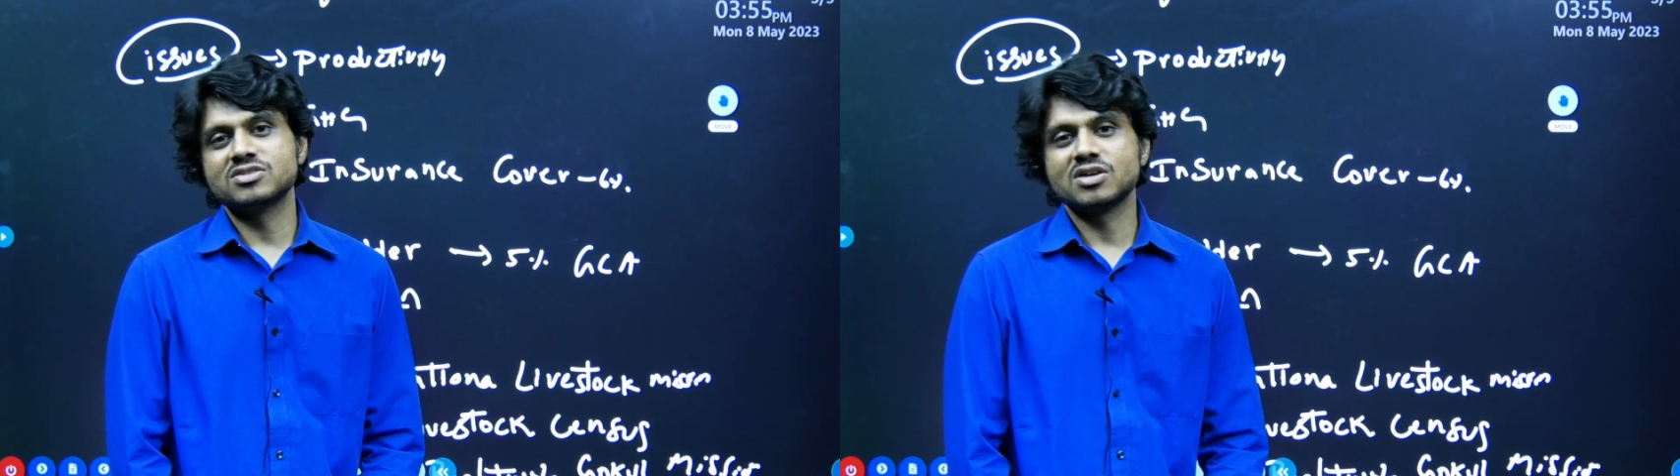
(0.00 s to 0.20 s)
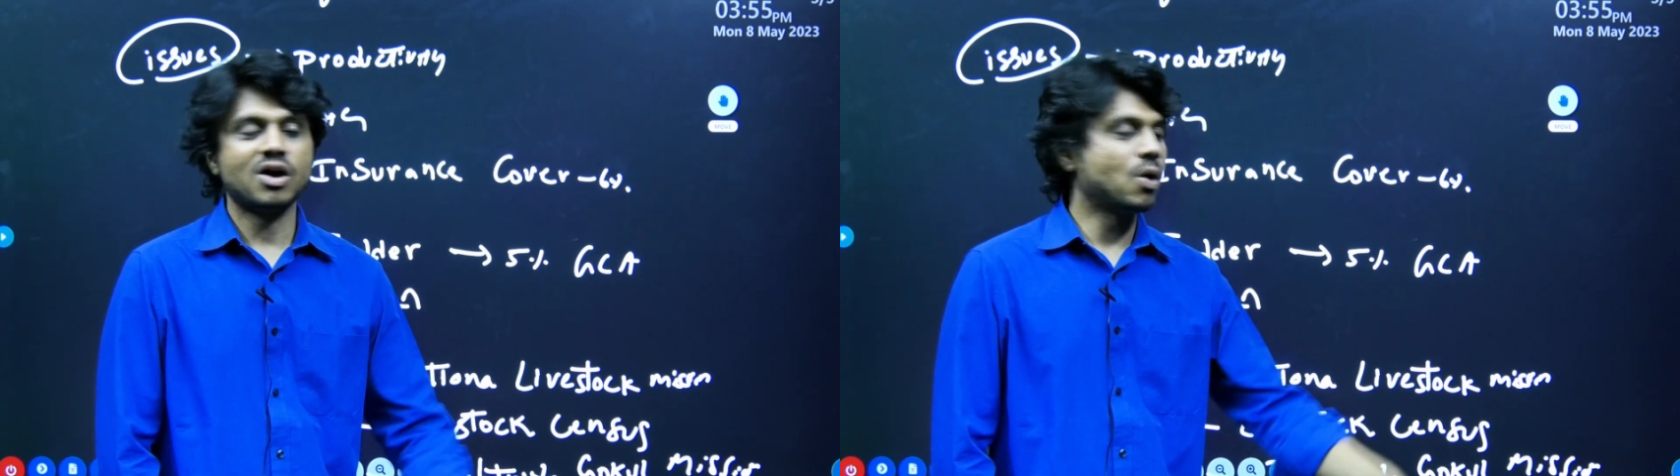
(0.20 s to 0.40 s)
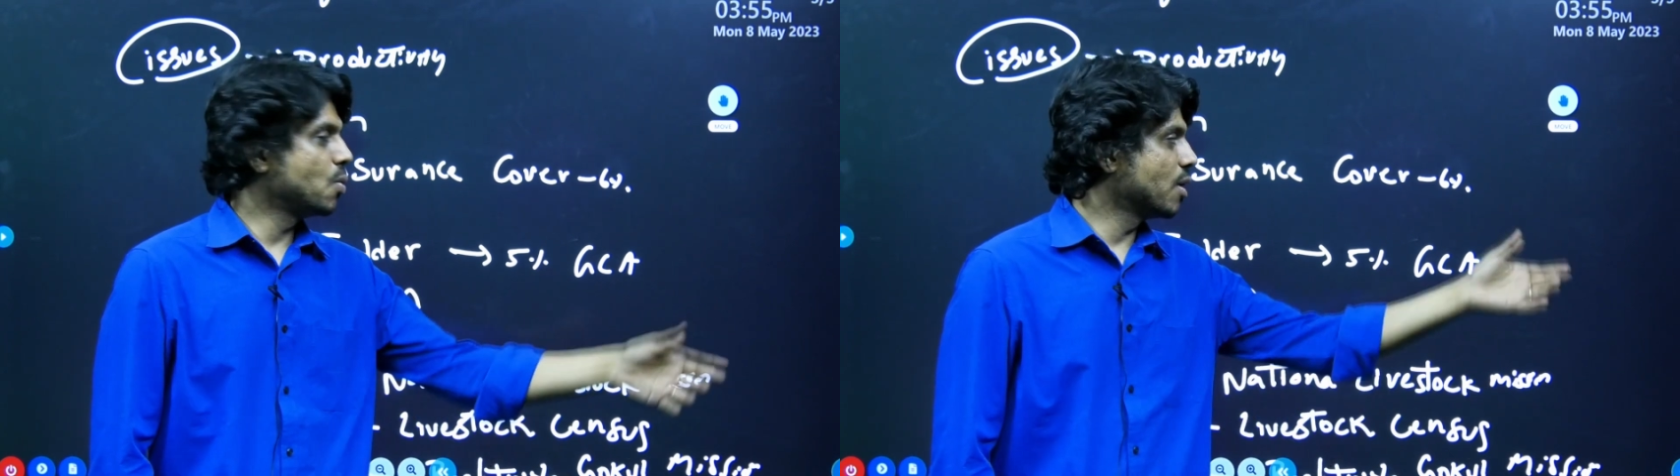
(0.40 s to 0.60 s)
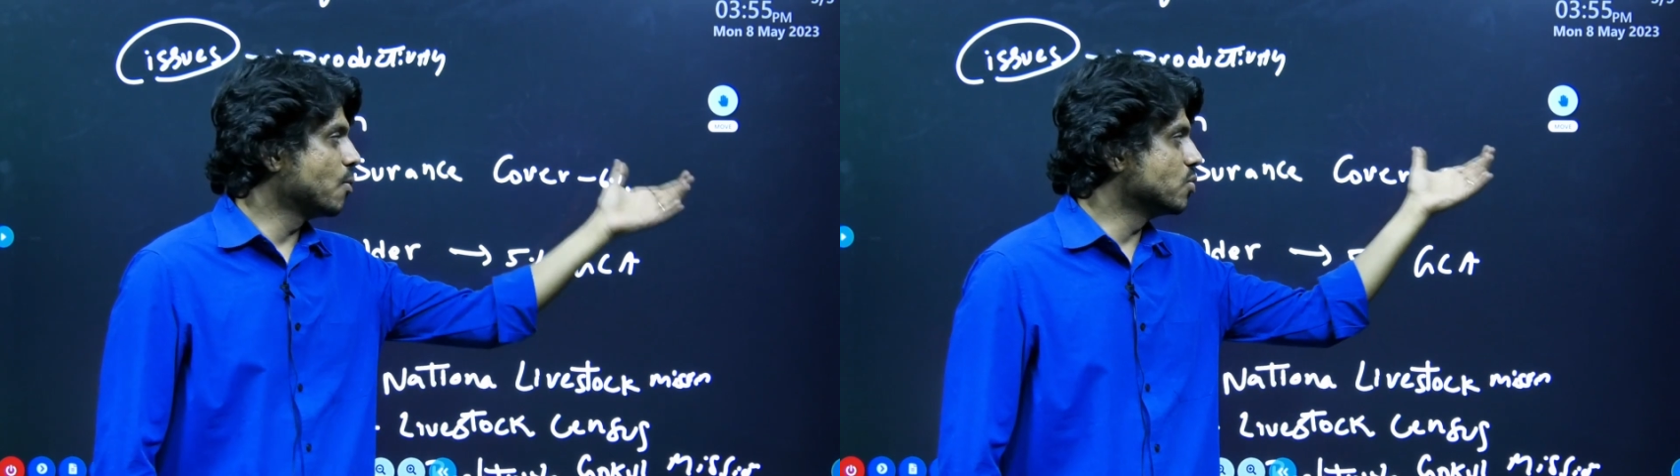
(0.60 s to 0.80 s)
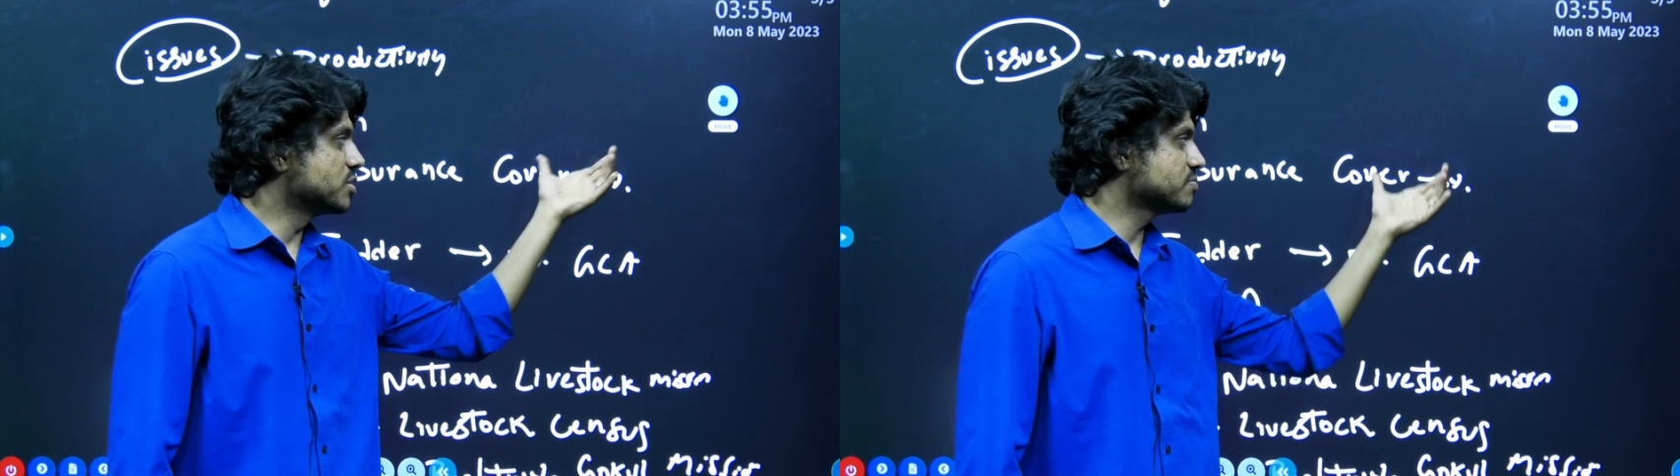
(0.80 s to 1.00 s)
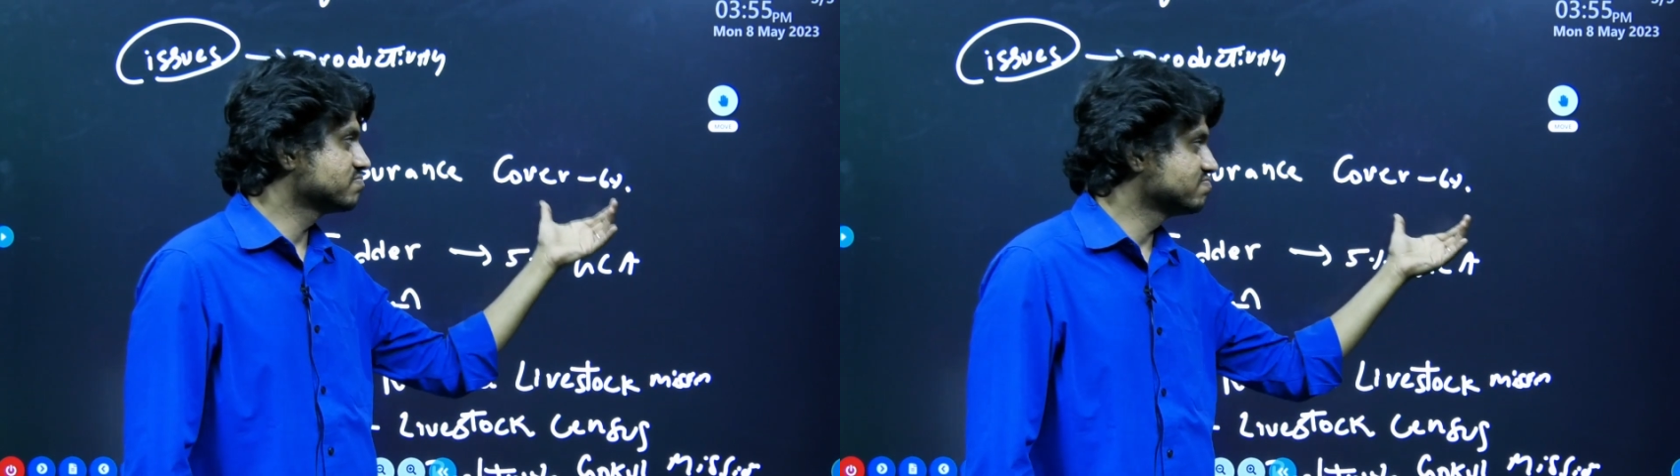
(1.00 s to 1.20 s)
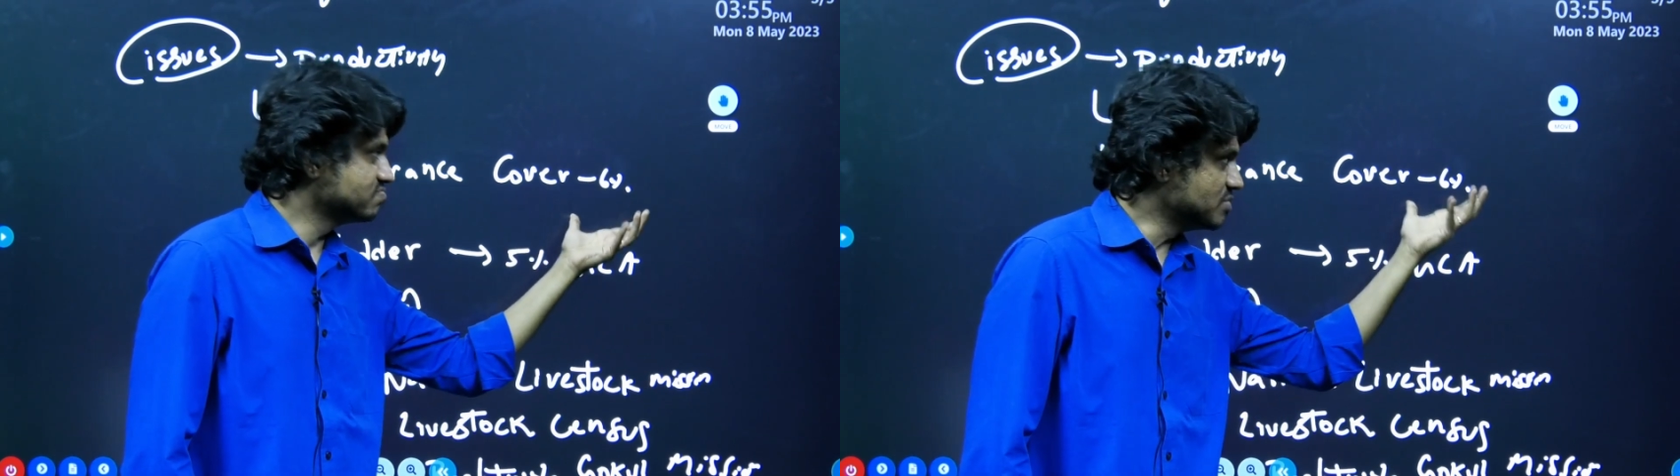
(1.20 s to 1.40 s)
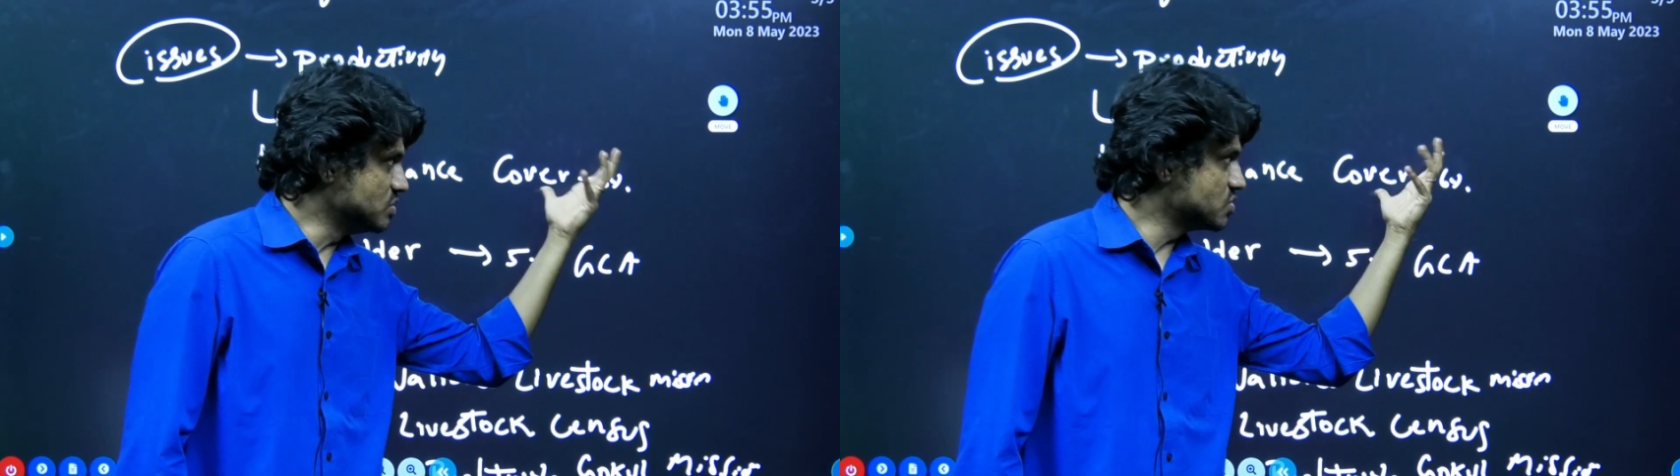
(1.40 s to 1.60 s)
How about
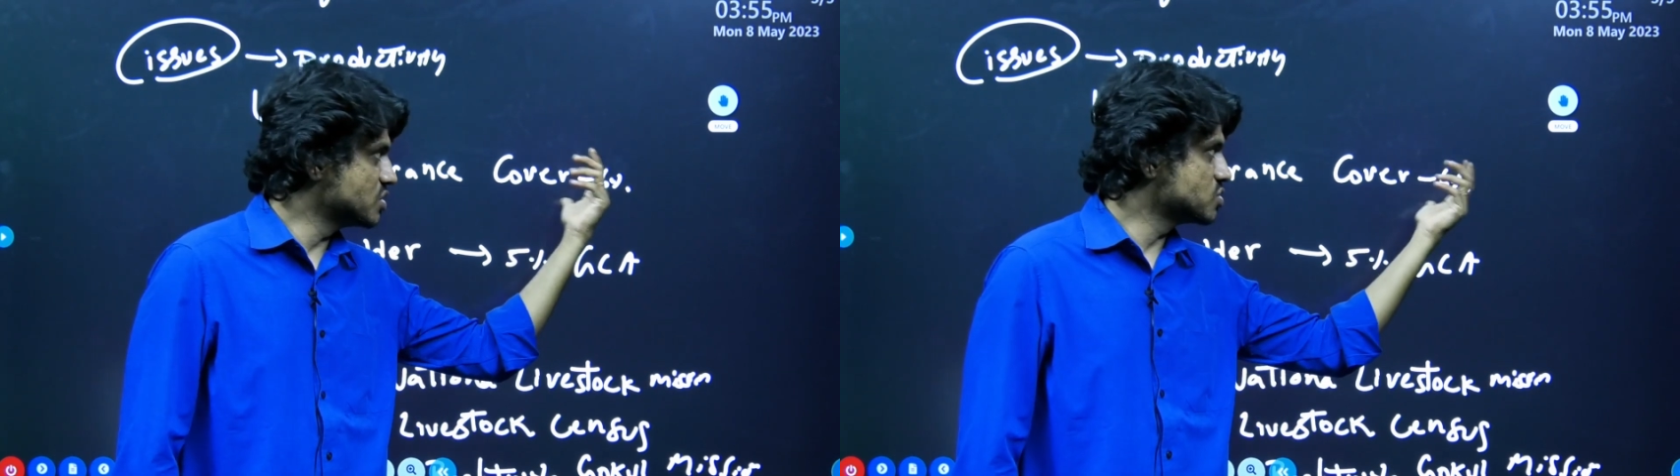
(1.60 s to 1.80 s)
insurance